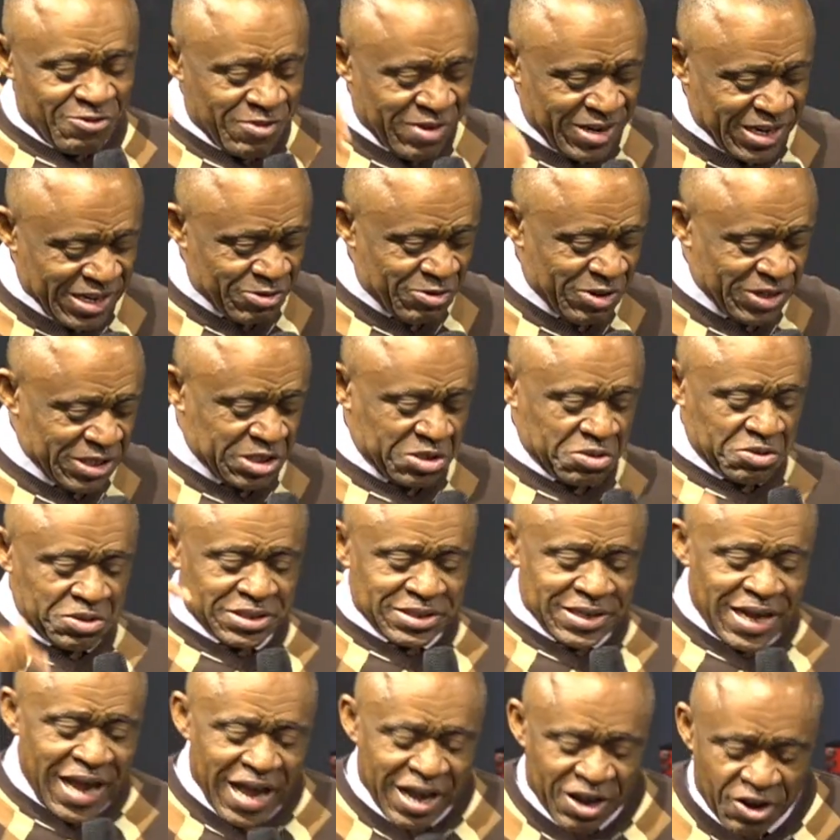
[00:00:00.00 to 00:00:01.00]
we, we should
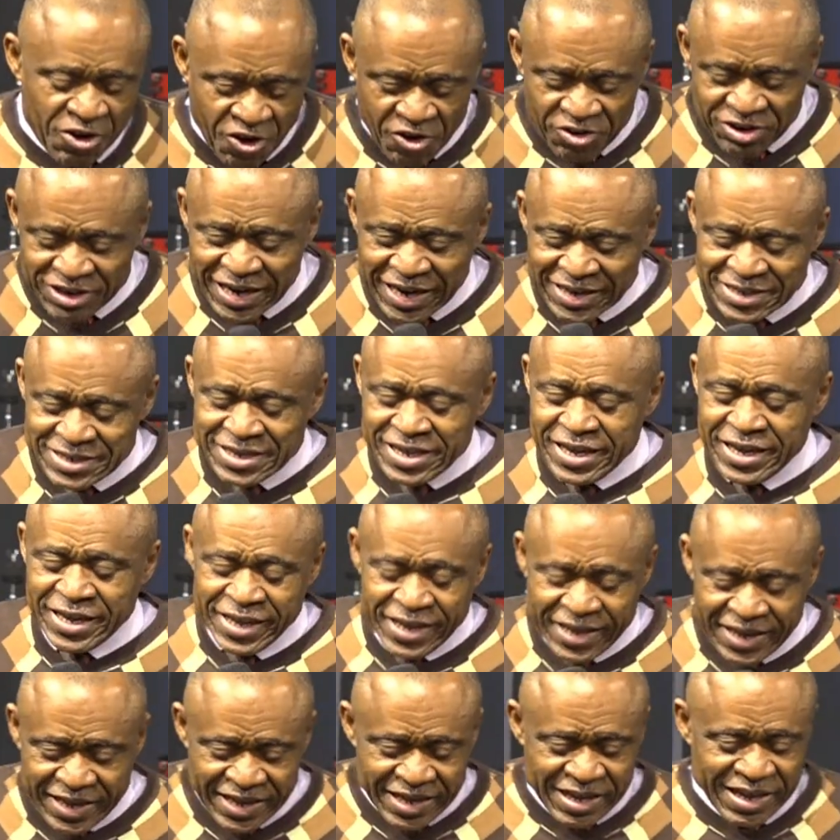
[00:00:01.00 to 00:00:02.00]
thank God that
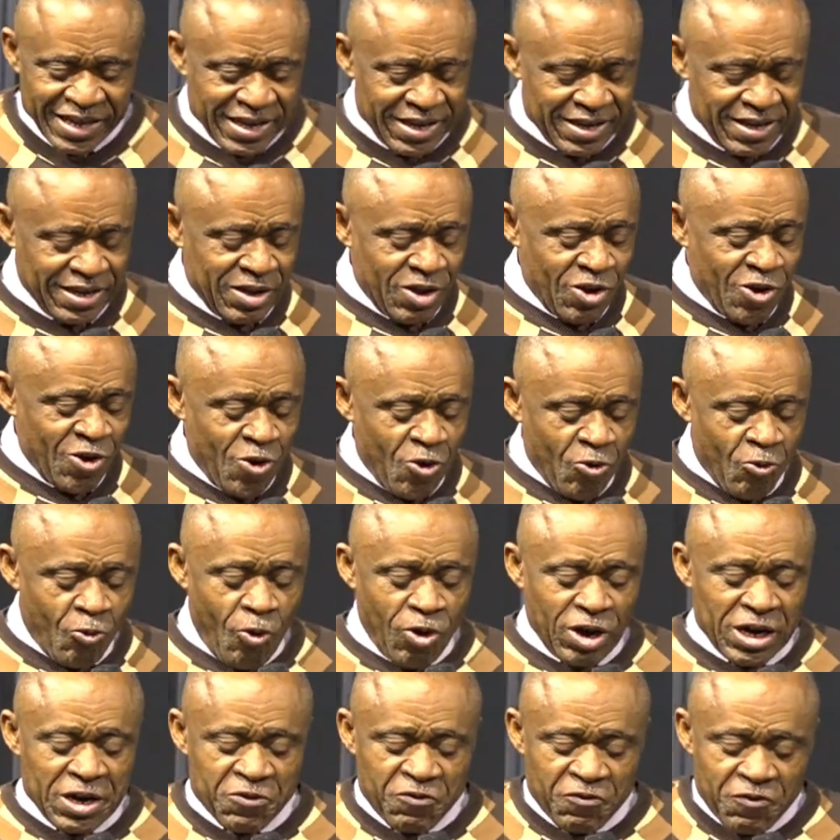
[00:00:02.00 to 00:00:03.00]
He
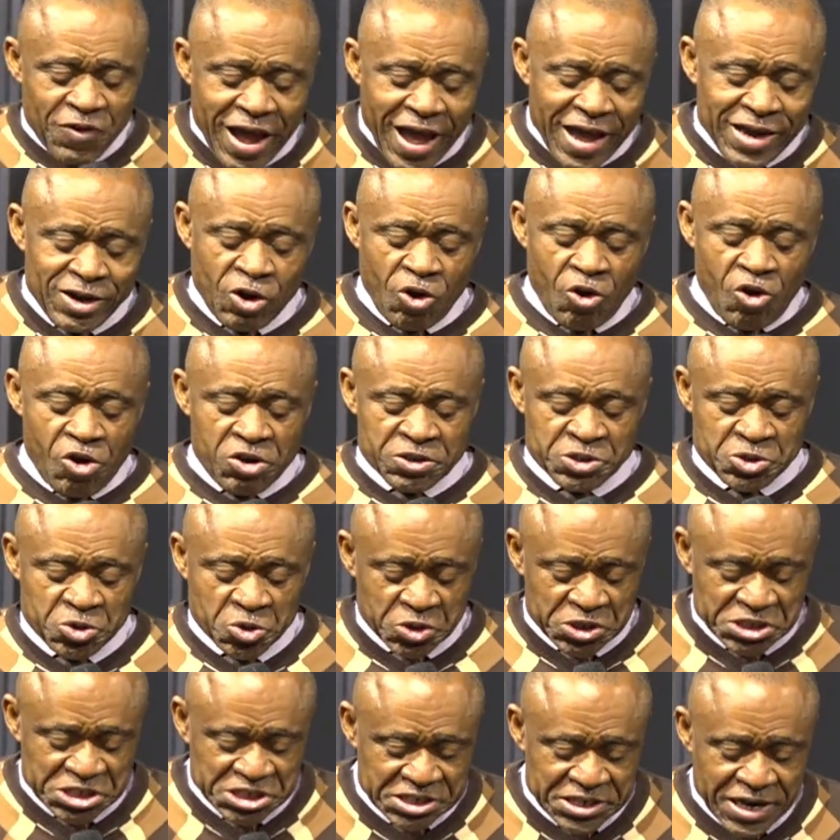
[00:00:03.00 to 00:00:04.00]
qualified us
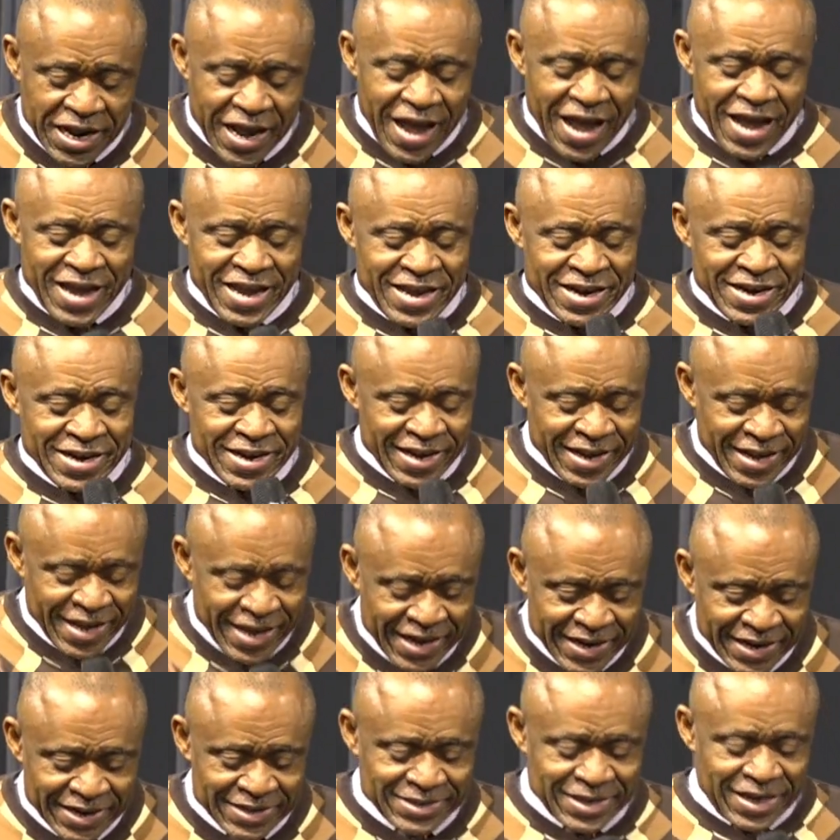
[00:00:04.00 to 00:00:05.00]
to share in the
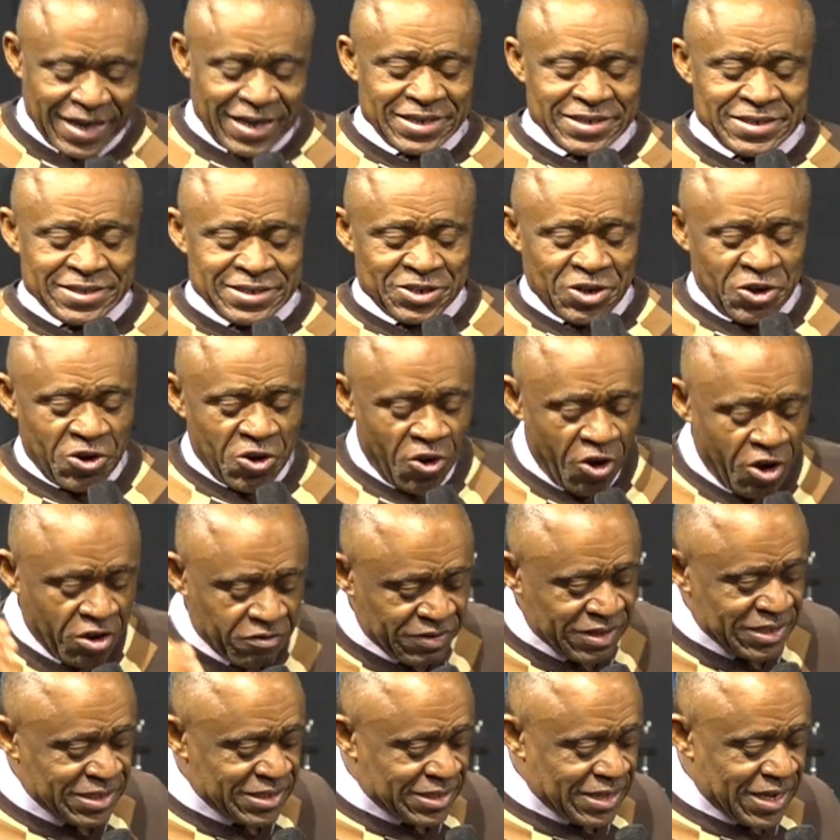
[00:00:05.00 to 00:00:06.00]
inheritance
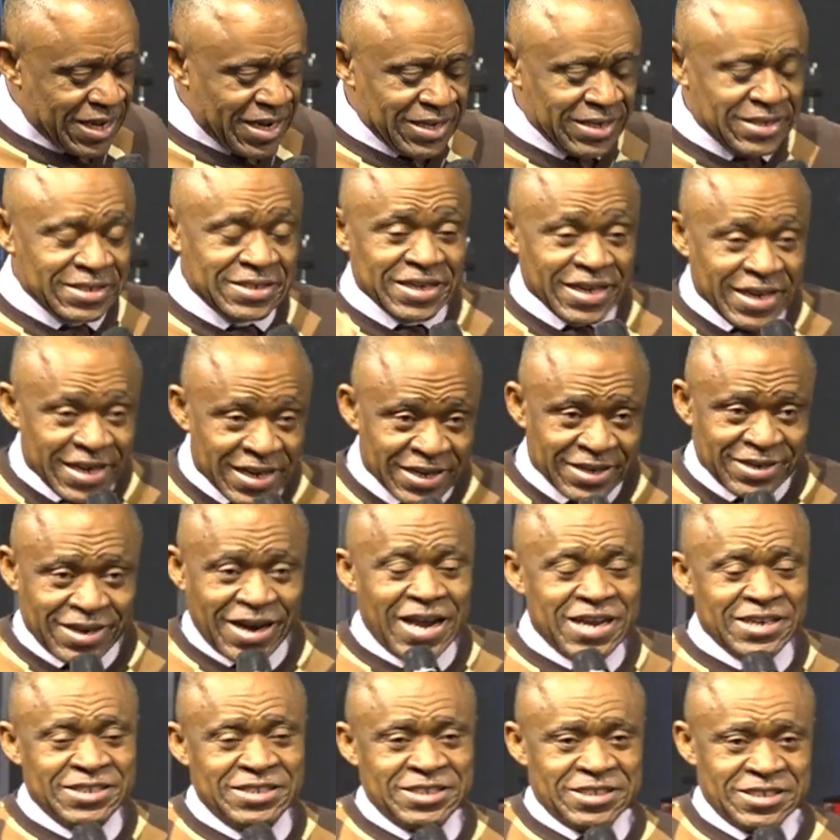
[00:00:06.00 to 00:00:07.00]
of the saints in
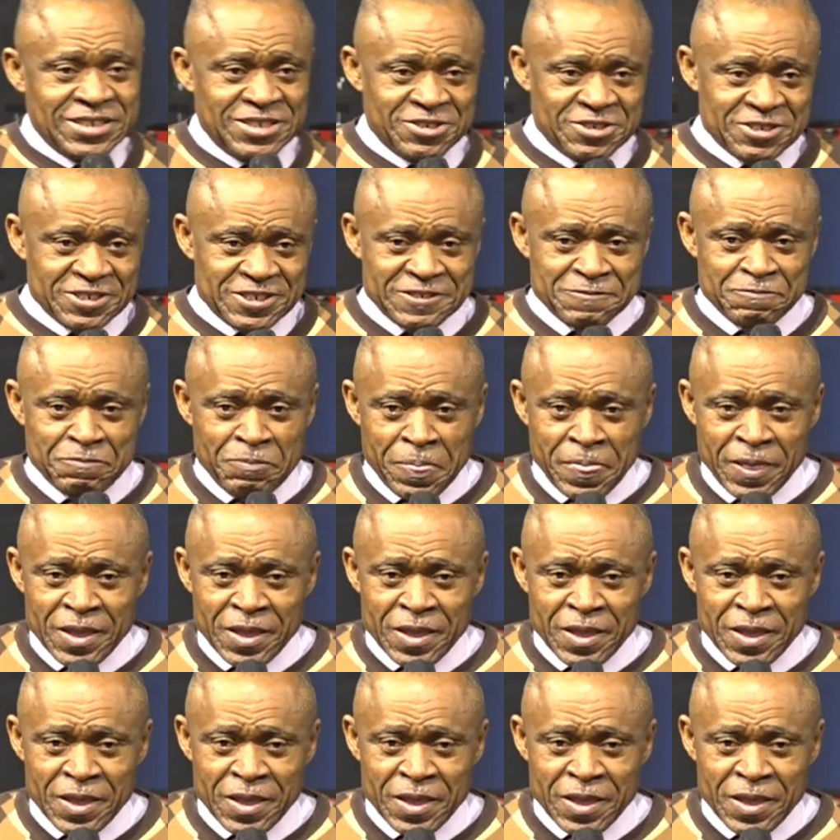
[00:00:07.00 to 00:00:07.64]
Christ Jesus.